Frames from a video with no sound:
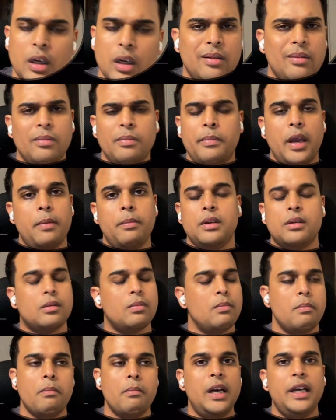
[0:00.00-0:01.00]
Maybe
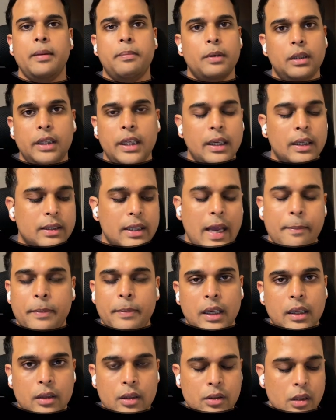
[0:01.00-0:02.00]
multiple things
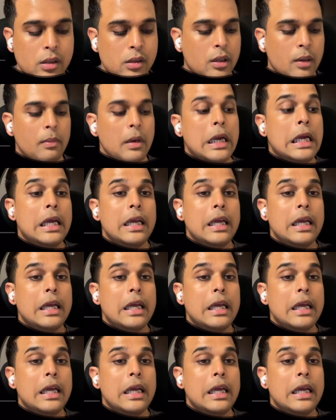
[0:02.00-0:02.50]
happen in the system.